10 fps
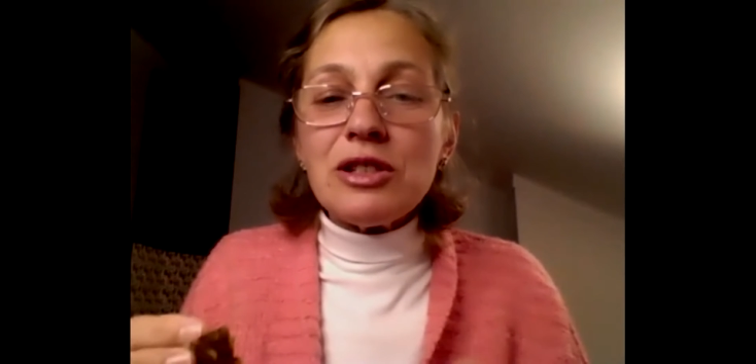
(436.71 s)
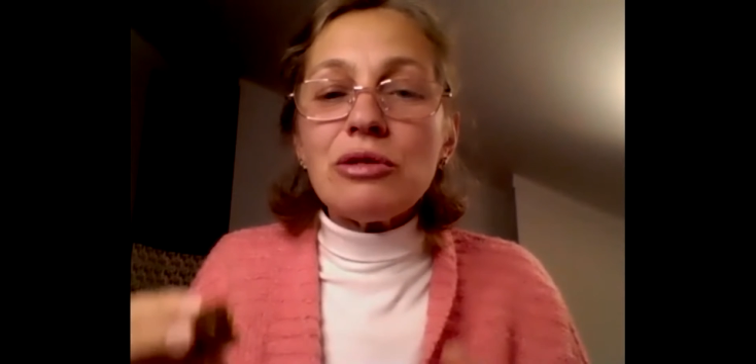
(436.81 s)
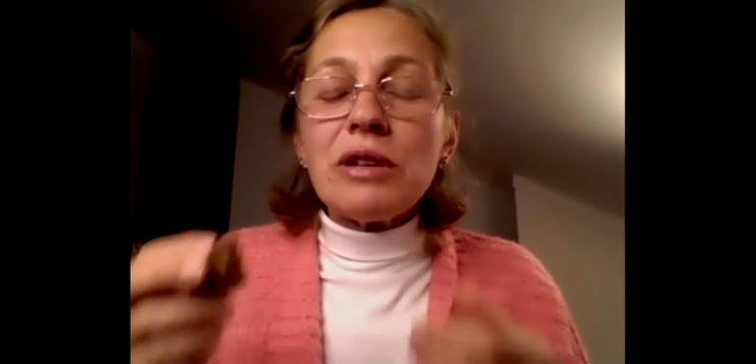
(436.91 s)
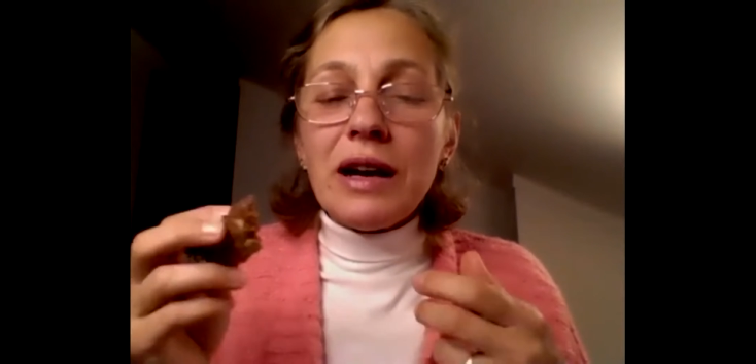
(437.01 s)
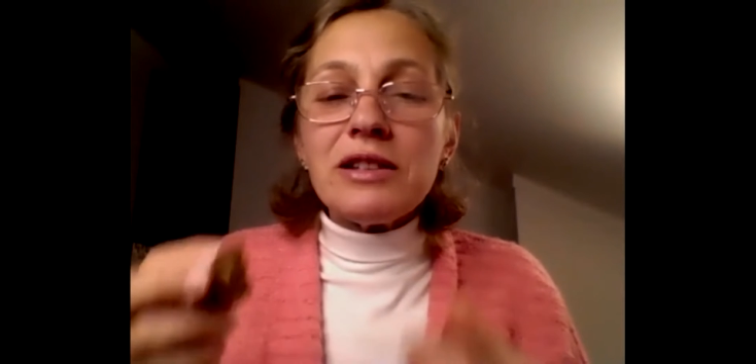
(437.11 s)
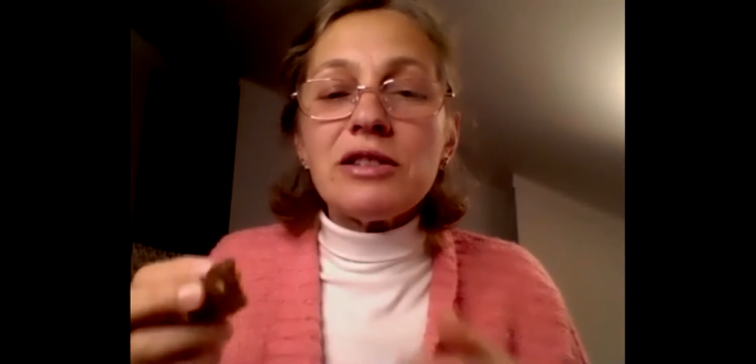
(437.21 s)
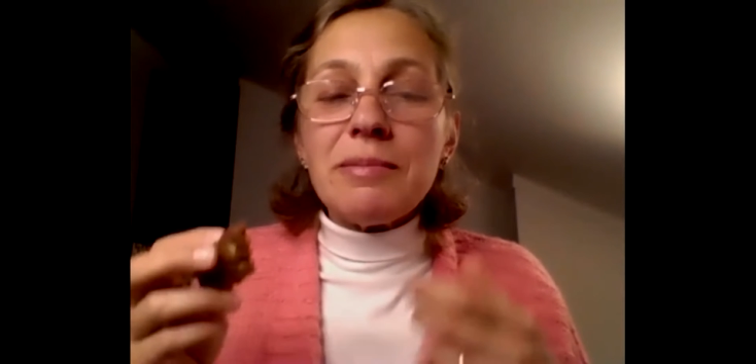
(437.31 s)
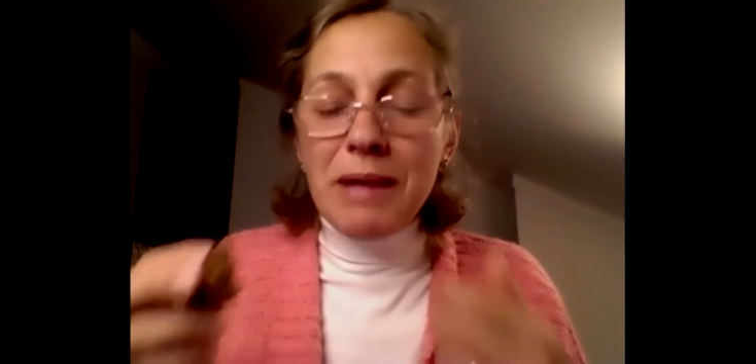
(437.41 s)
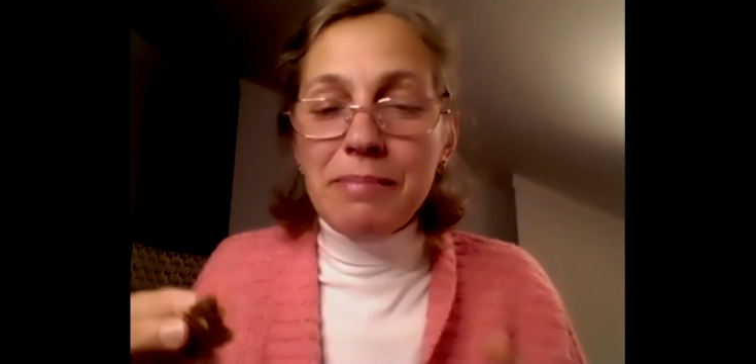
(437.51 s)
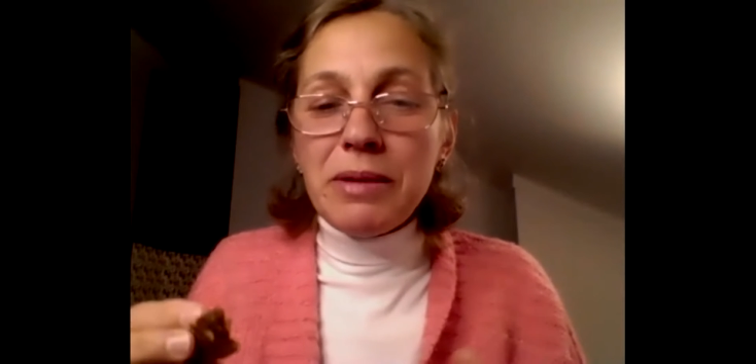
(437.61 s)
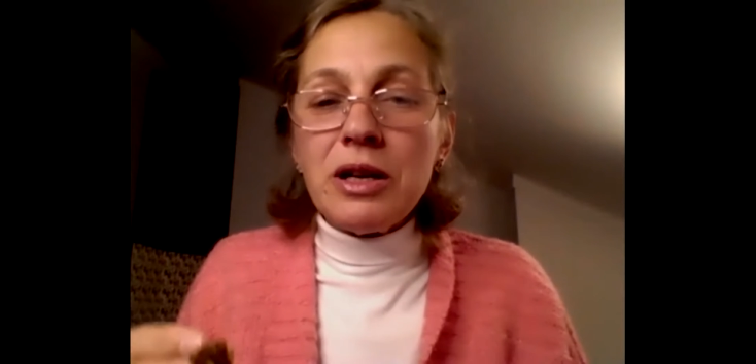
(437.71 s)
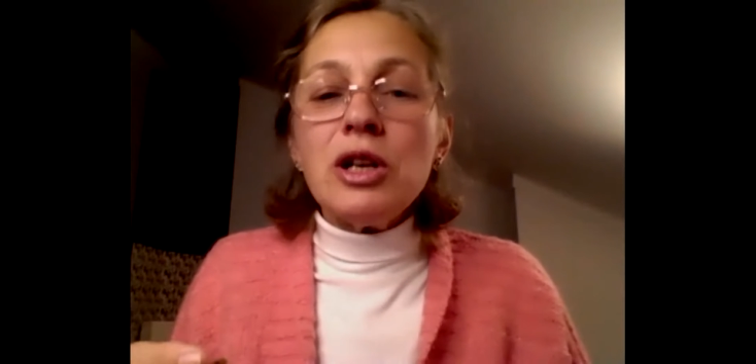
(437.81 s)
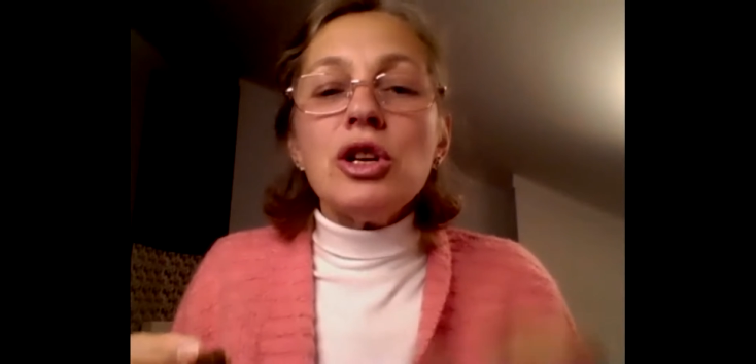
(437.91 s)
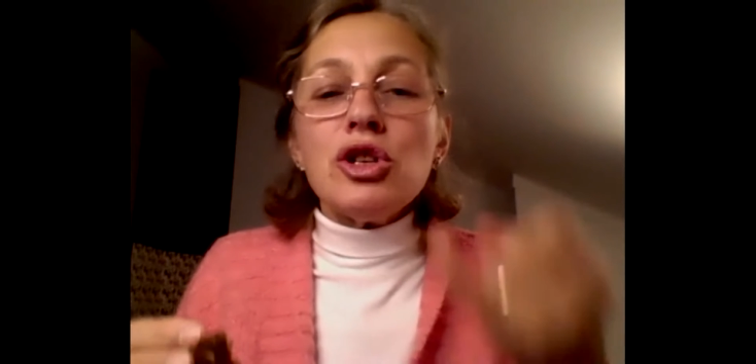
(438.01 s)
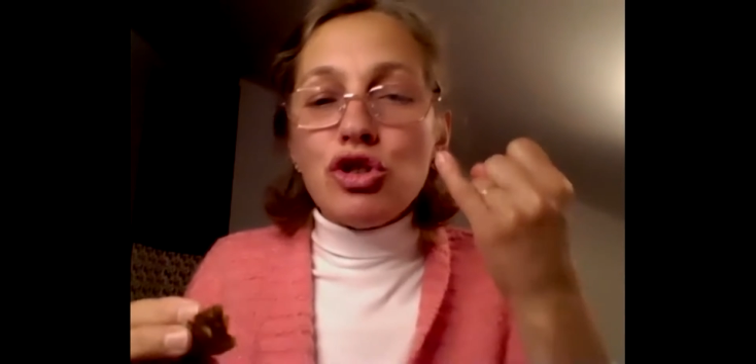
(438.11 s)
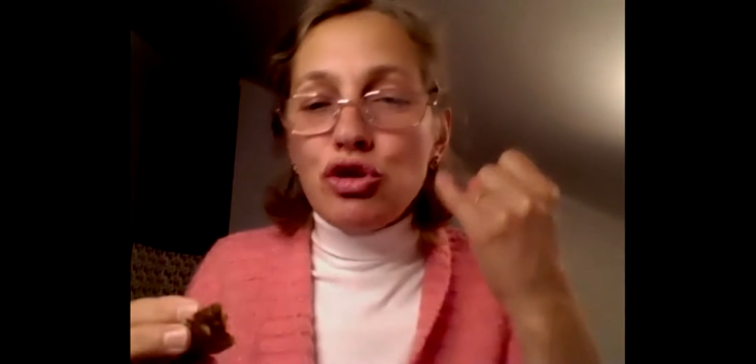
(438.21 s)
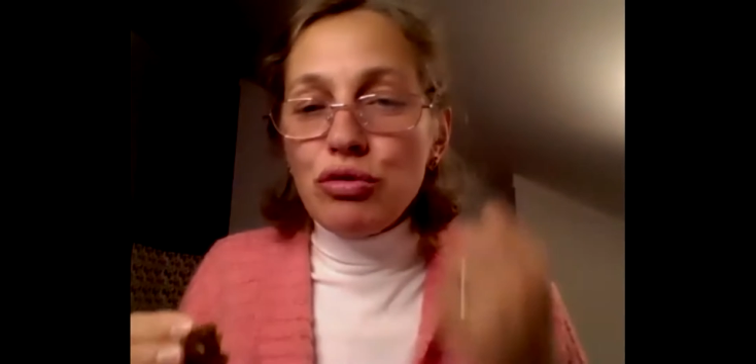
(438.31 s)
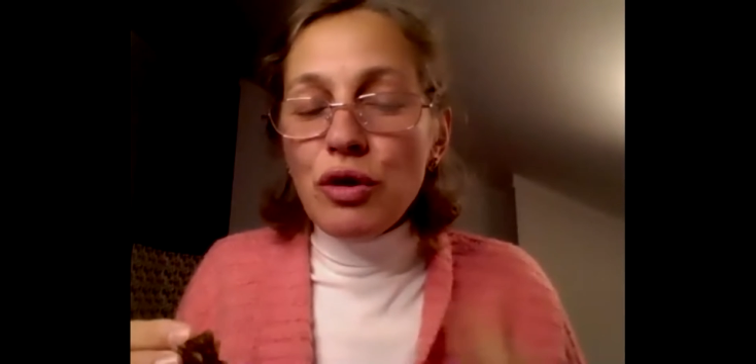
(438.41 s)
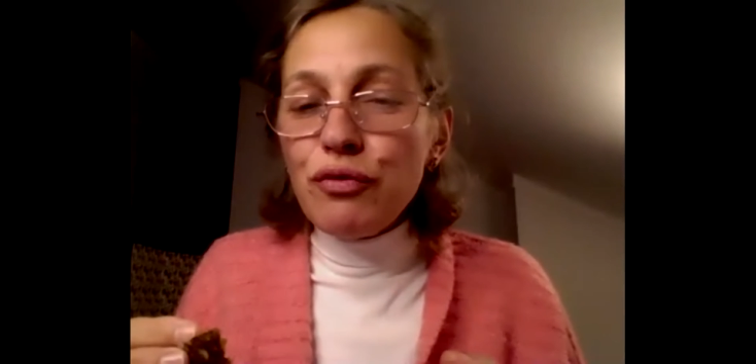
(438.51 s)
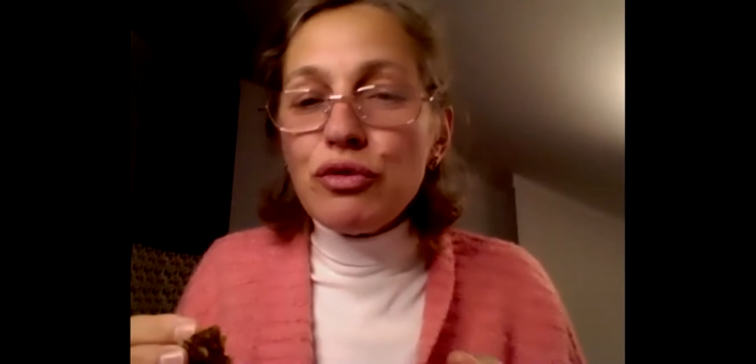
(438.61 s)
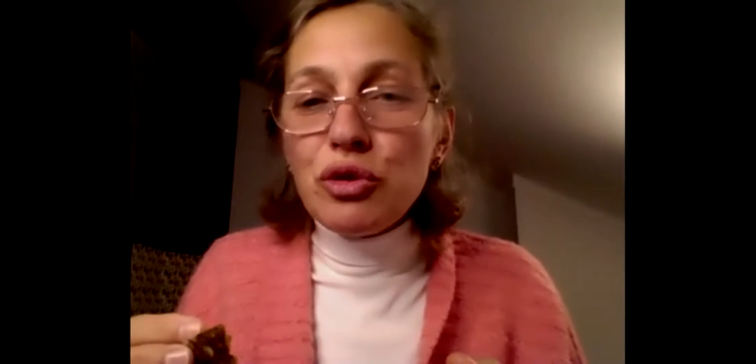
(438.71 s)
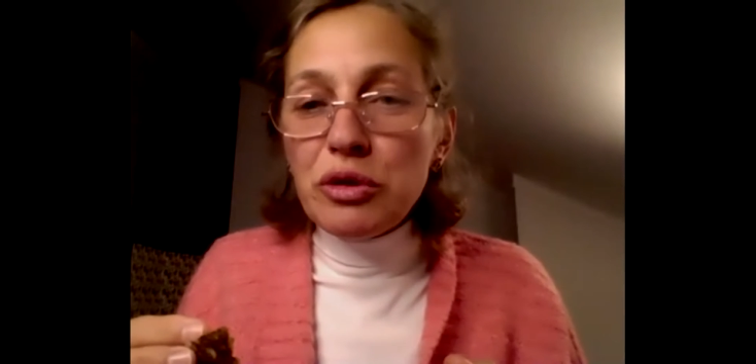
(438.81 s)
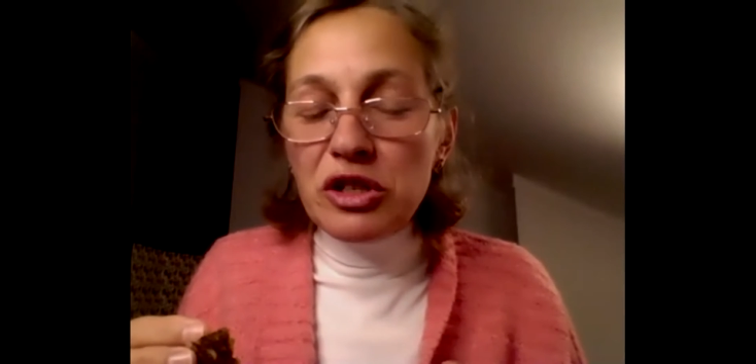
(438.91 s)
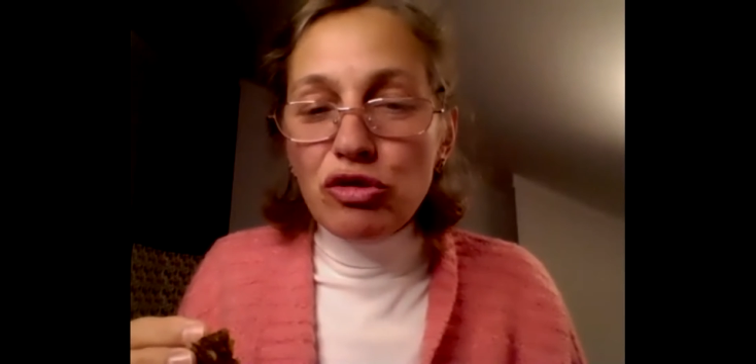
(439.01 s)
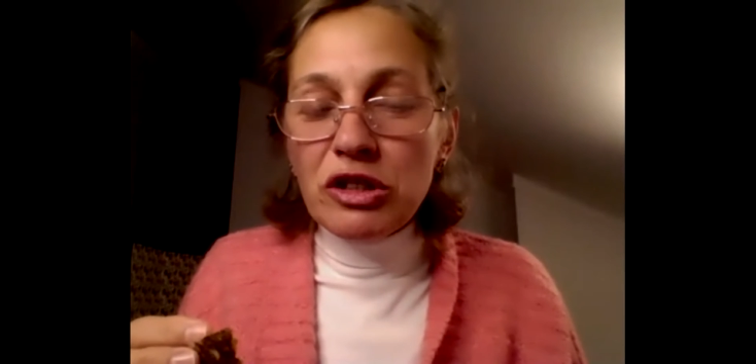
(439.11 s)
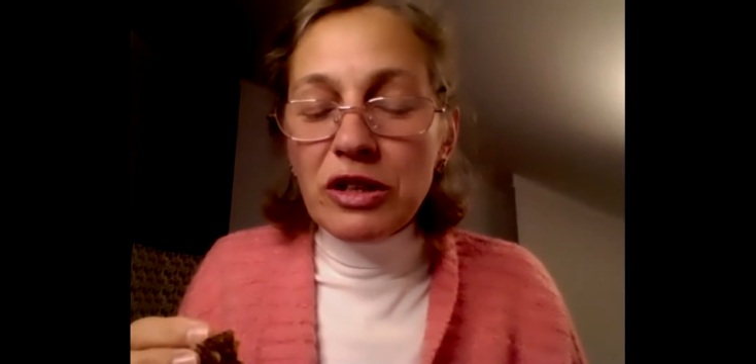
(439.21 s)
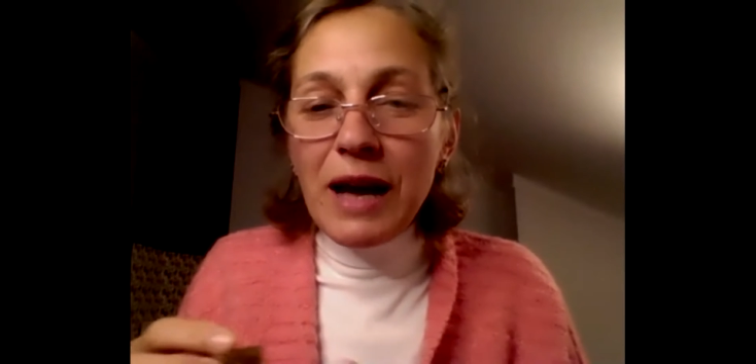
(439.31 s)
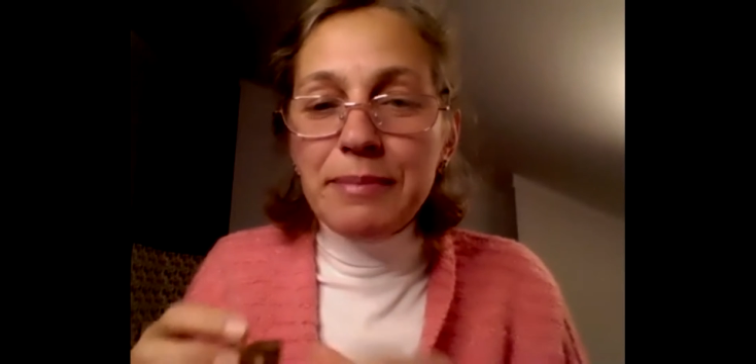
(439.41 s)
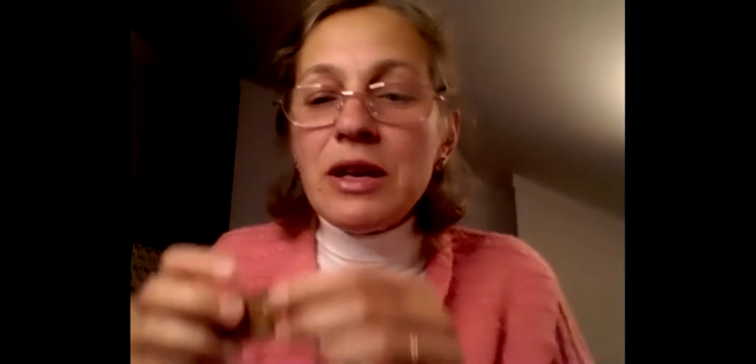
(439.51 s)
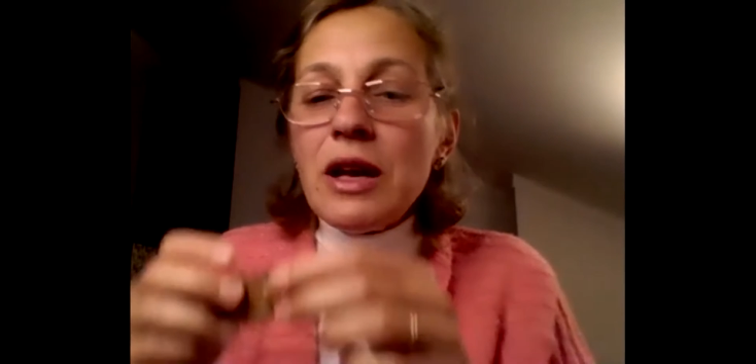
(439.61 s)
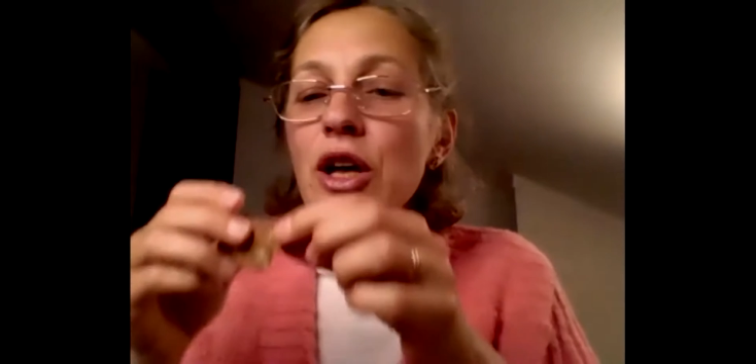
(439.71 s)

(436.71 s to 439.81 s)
So guys, remember, chew your food thirty-three times